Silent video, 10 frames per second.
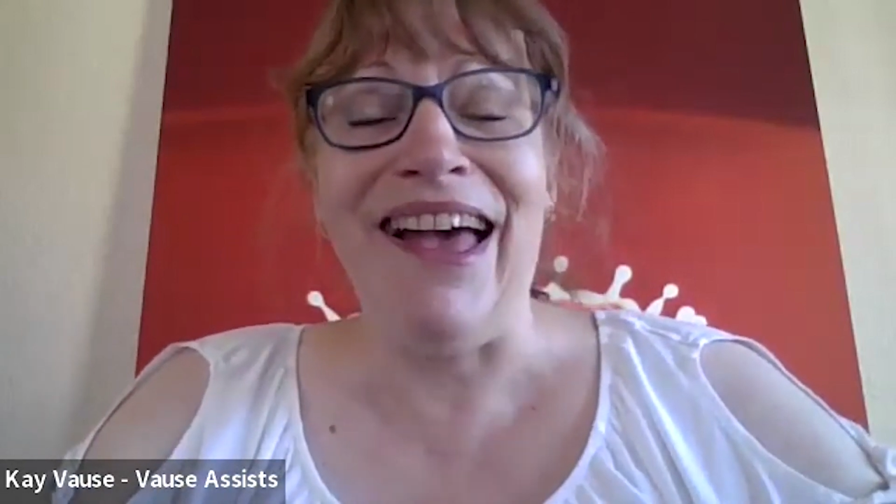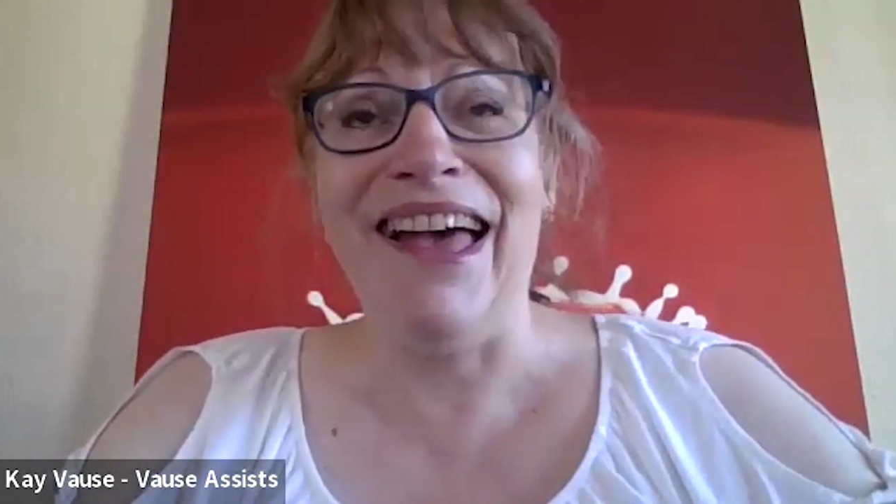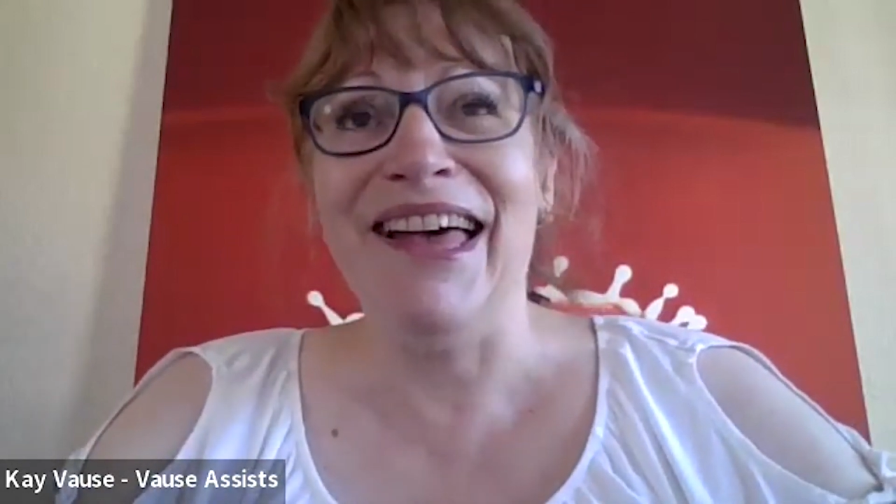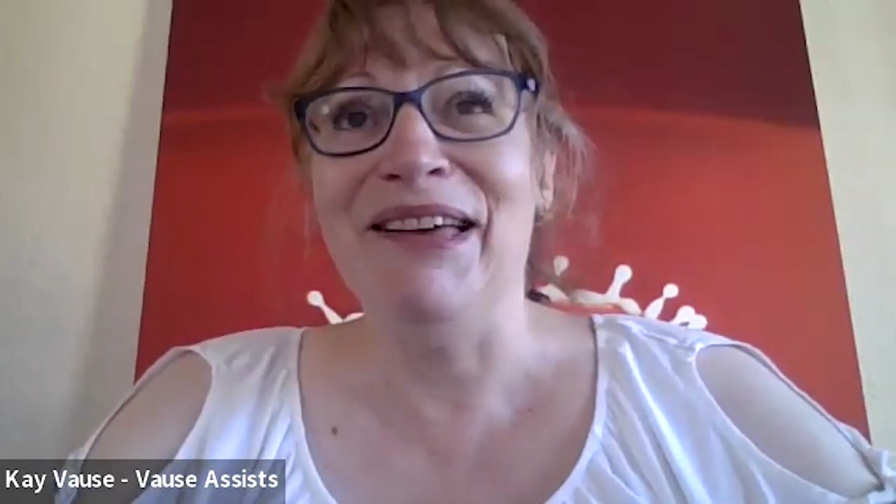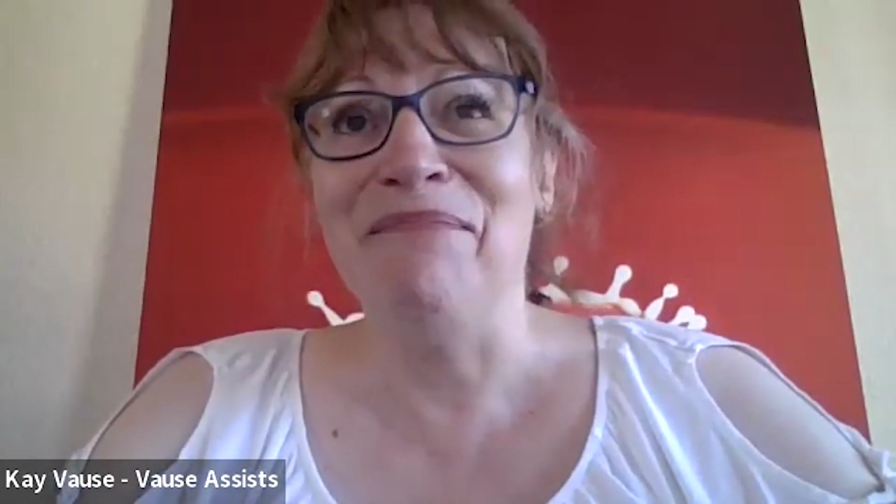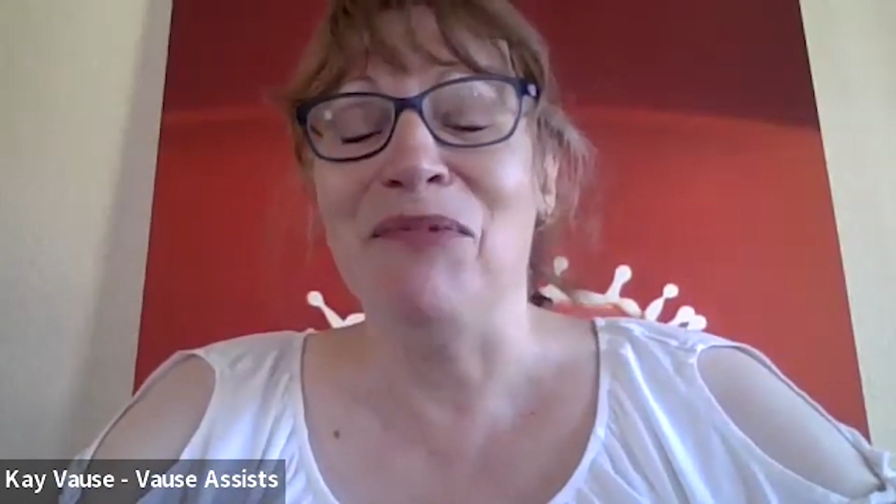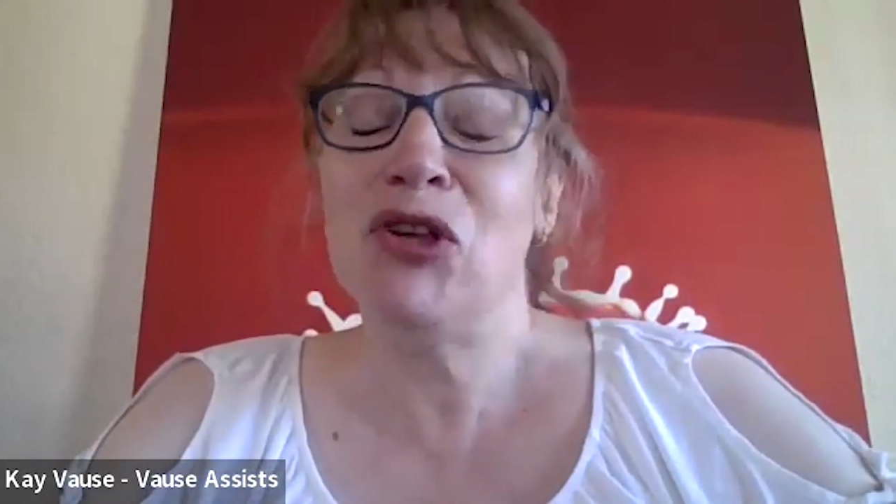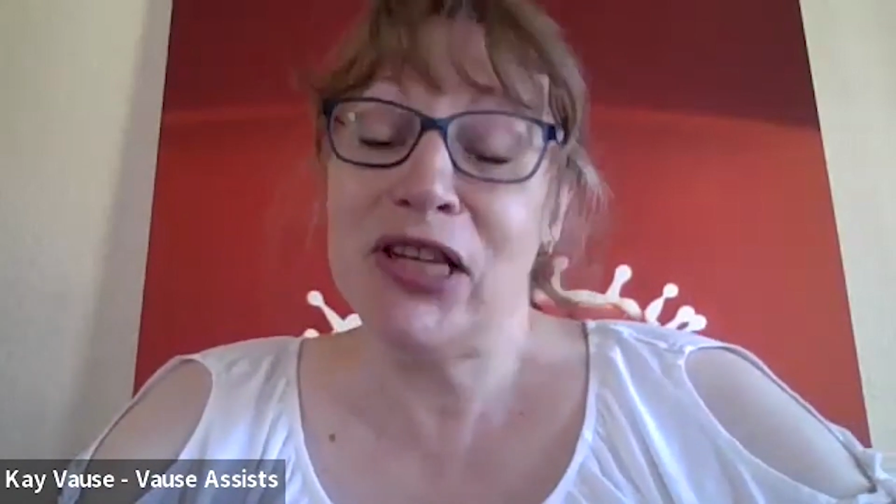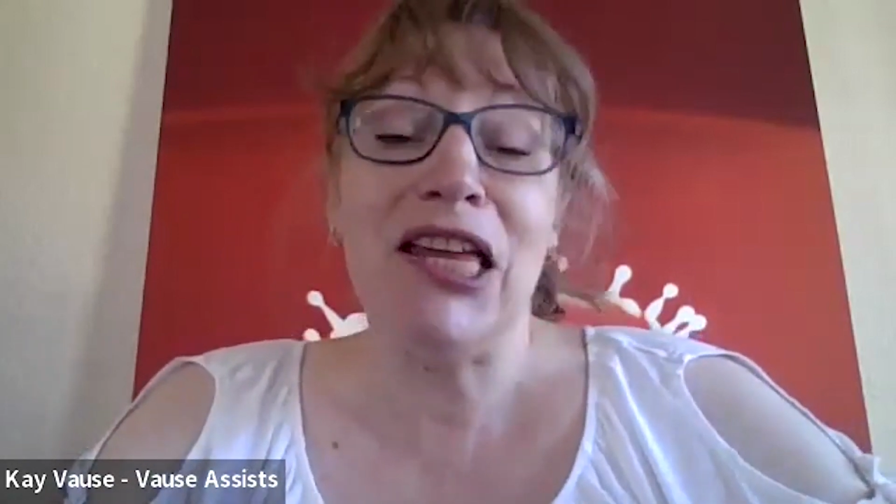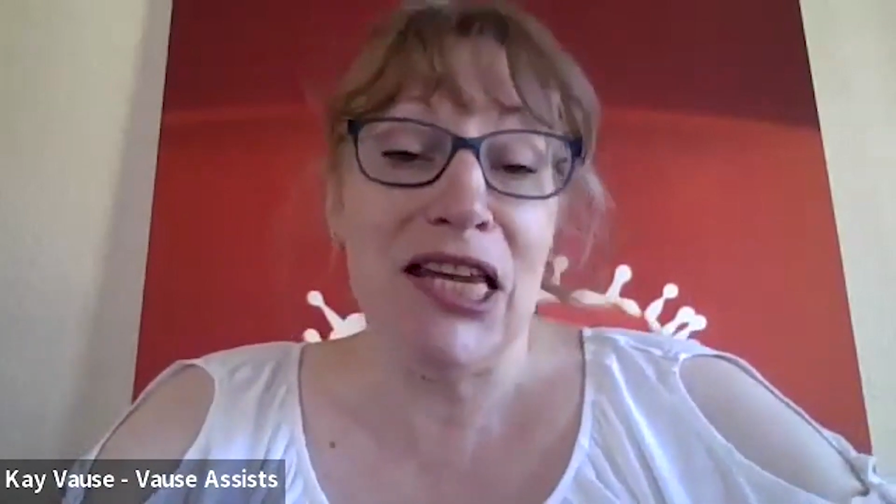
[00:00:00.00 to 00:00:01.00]

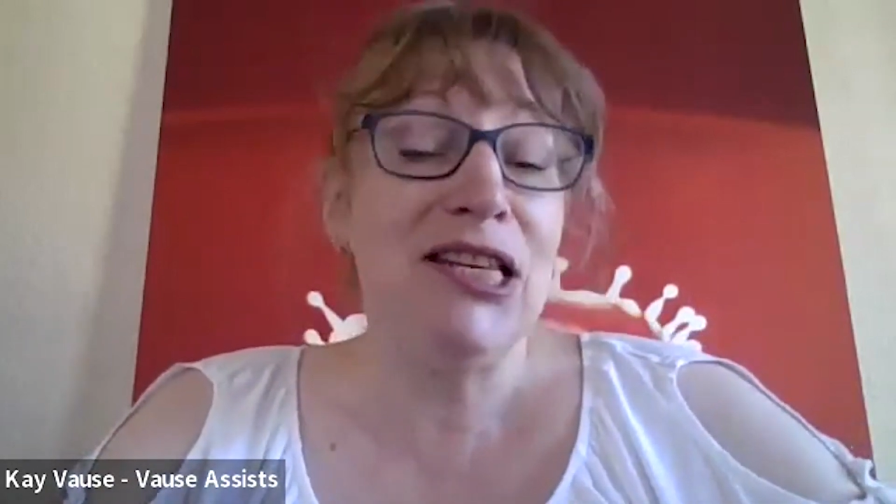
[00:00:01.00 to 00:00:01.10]
because I can